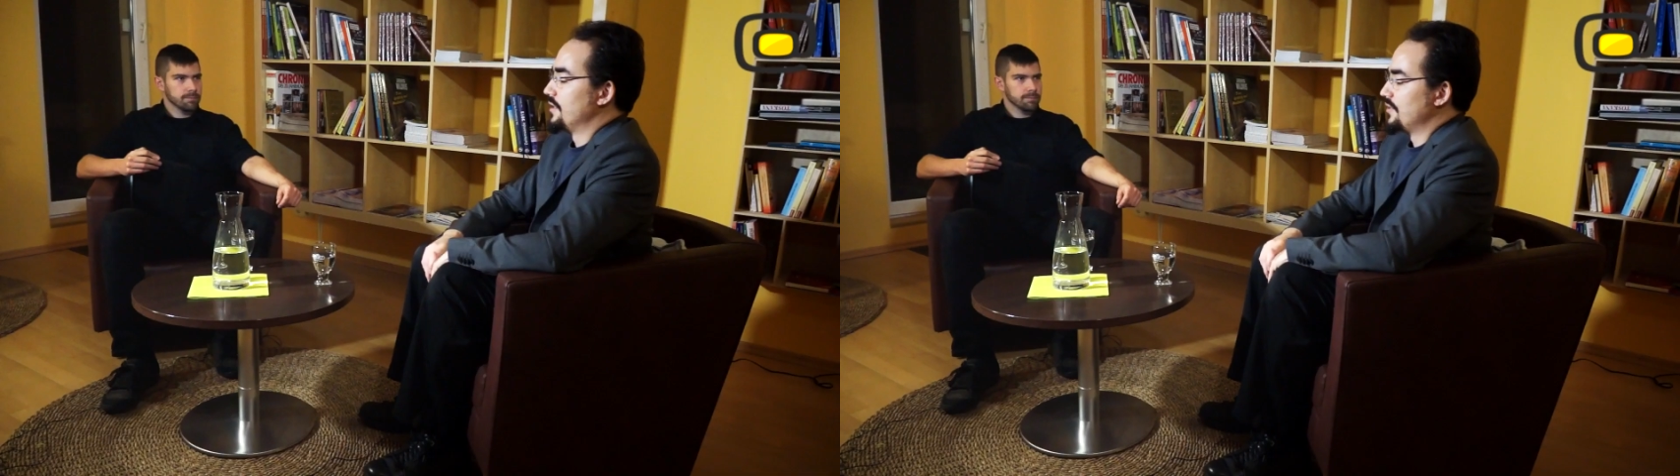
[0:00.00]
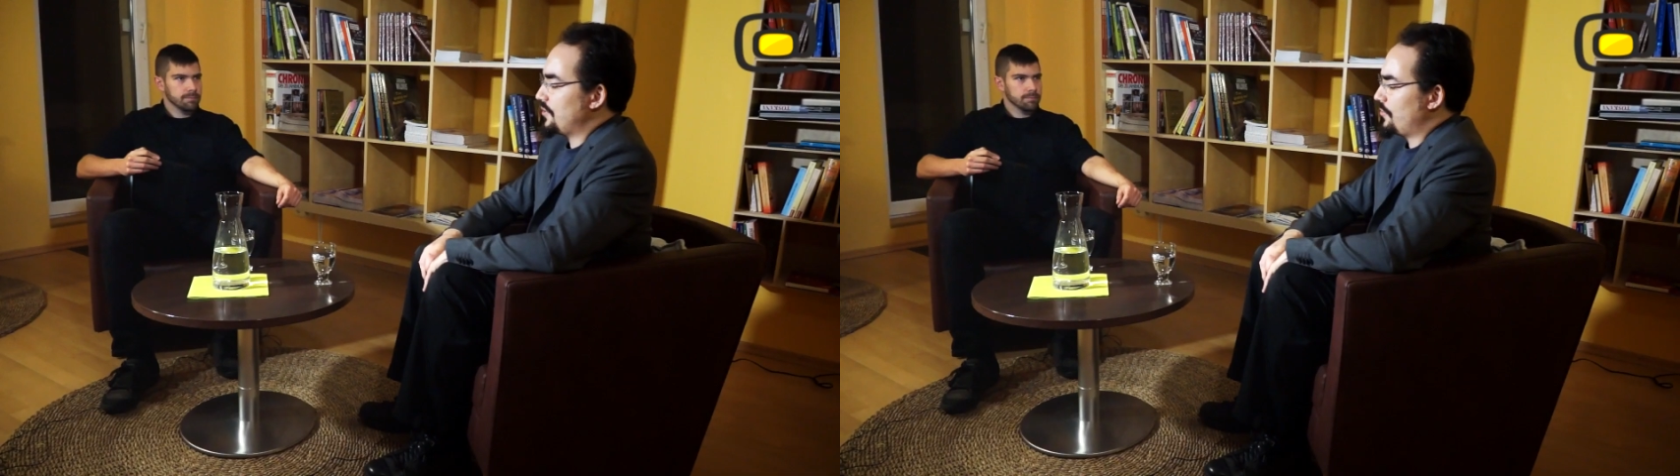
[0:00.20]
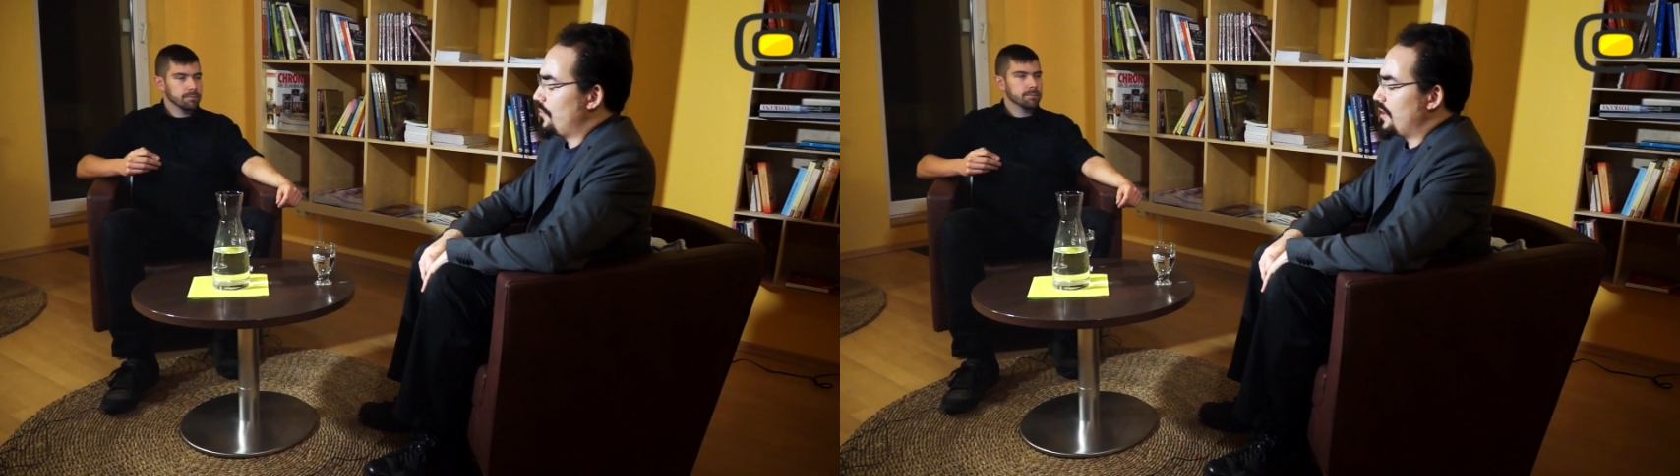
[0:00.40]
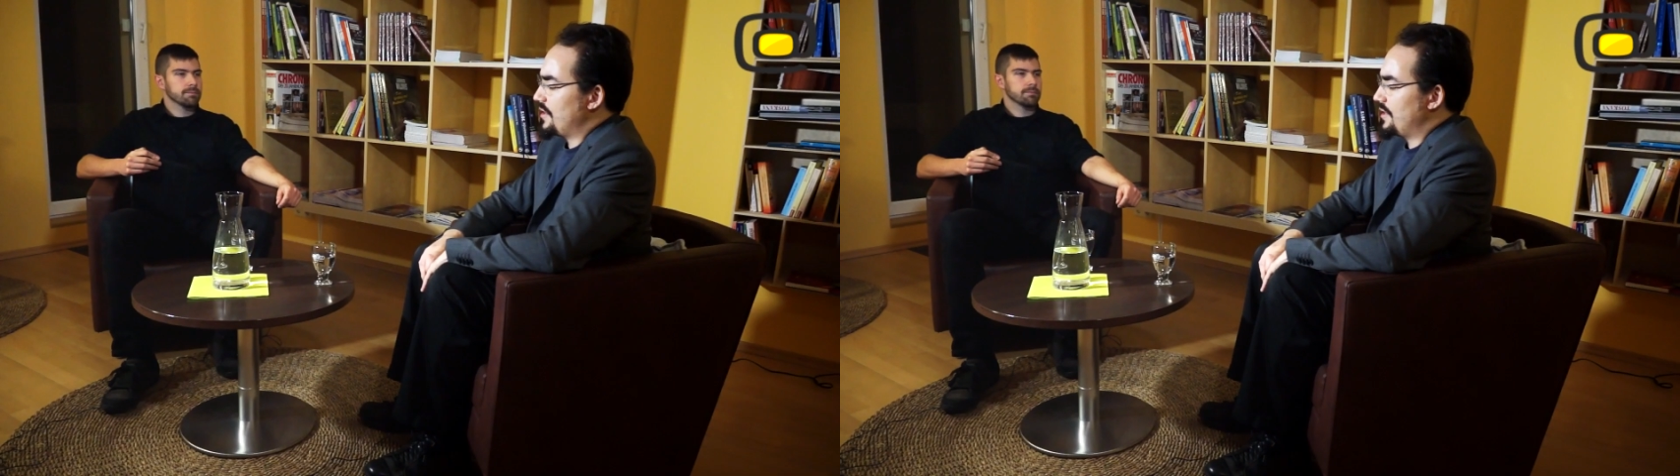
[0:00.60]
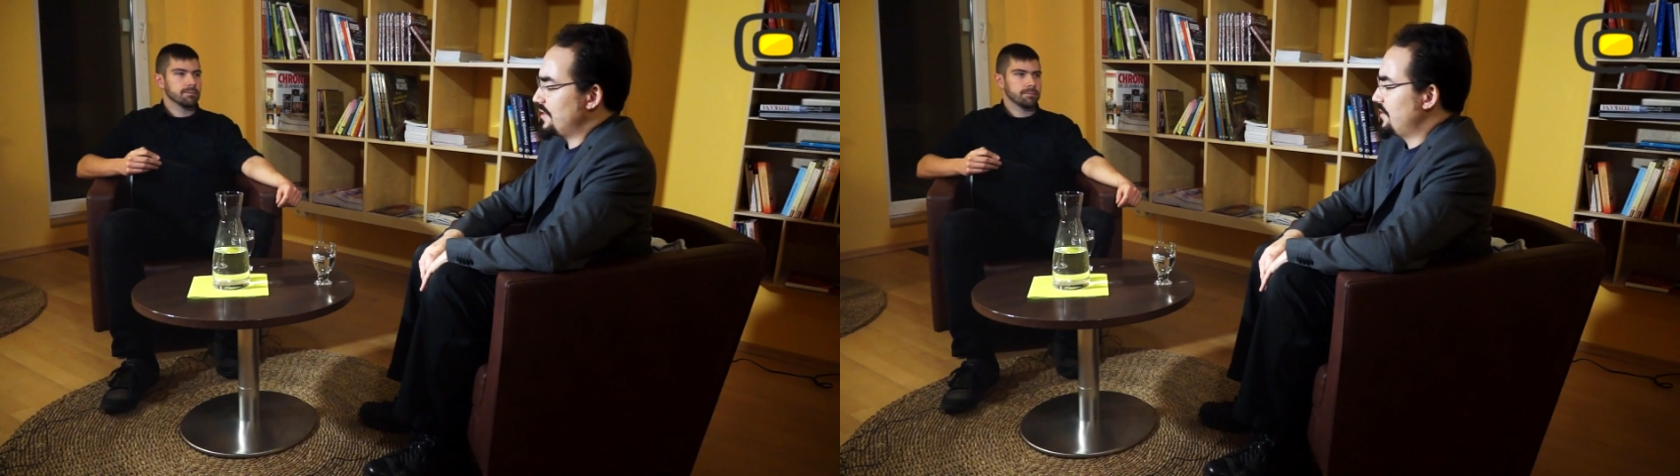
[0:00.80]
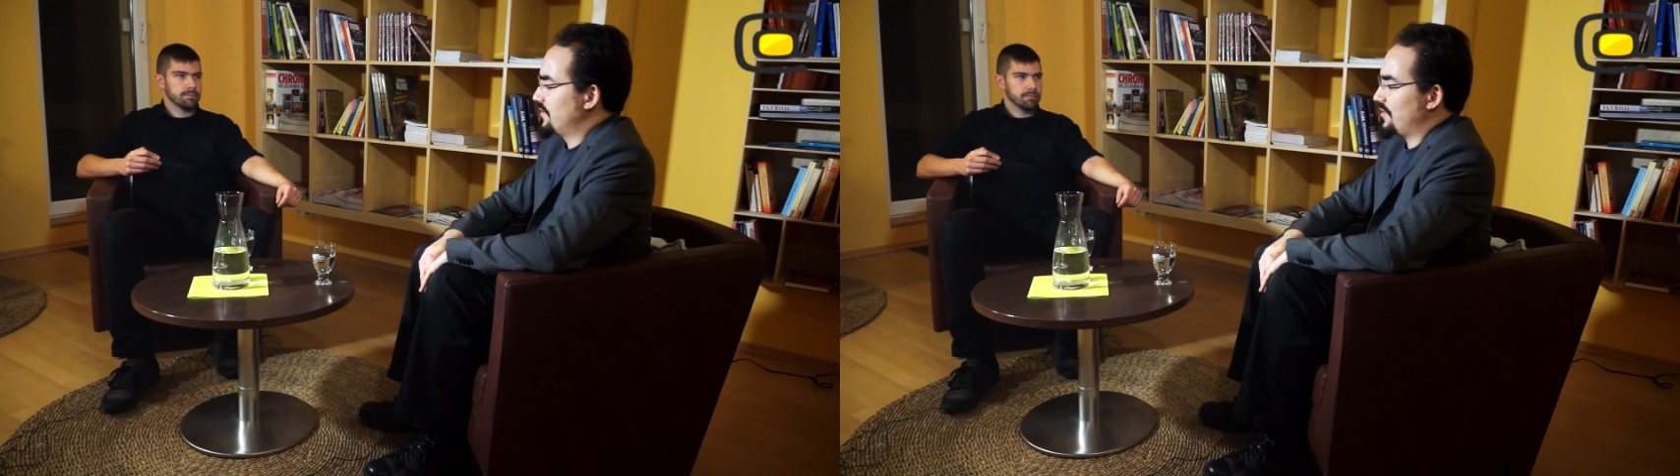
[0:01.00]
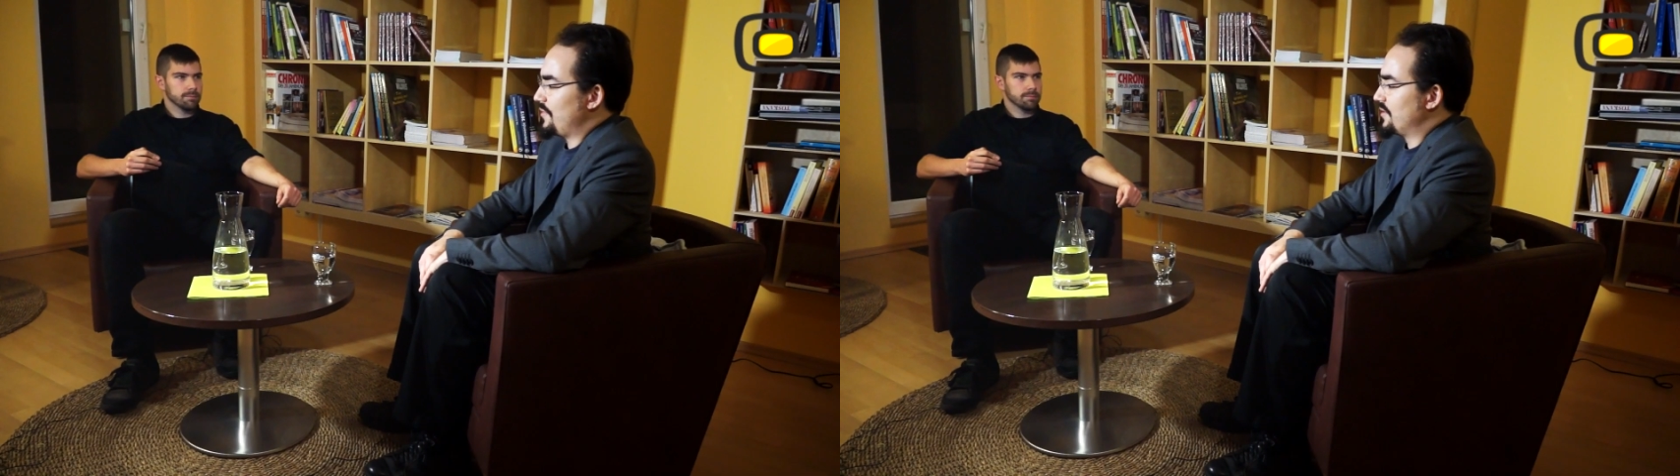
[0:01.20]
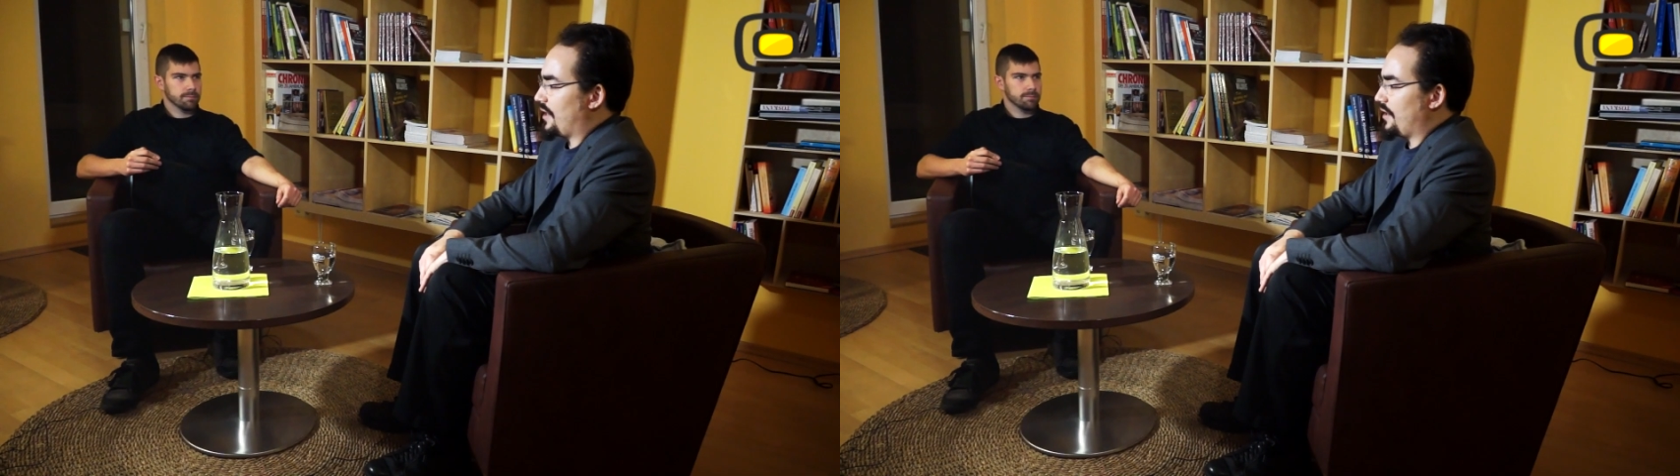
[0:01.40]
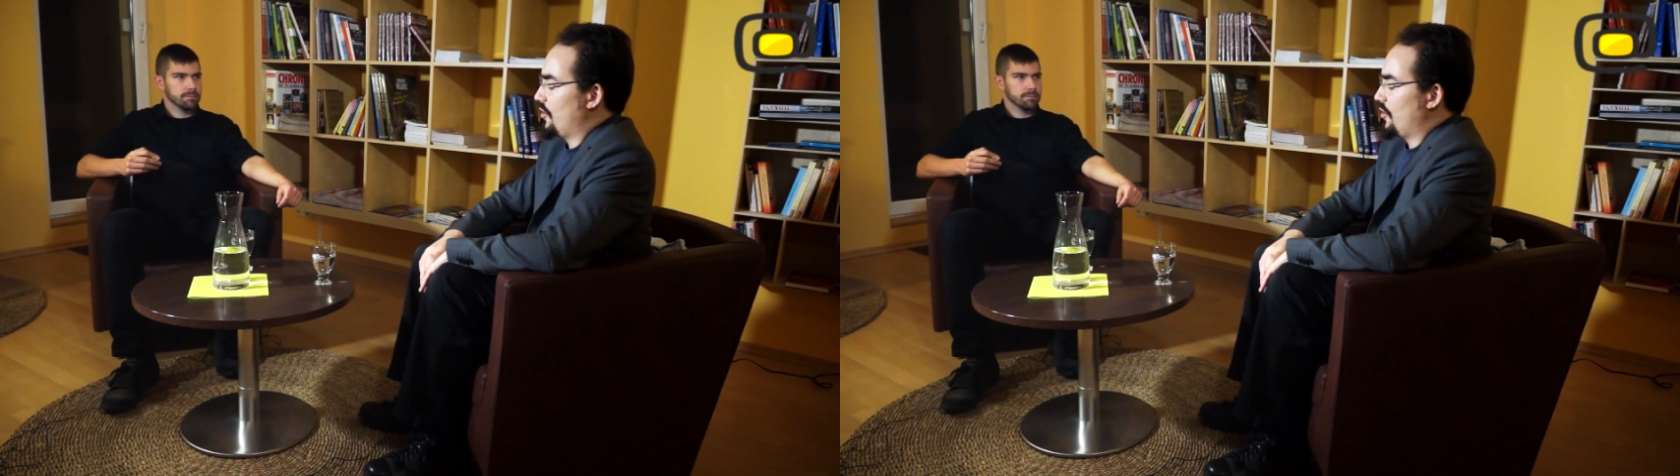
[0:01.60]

So this system is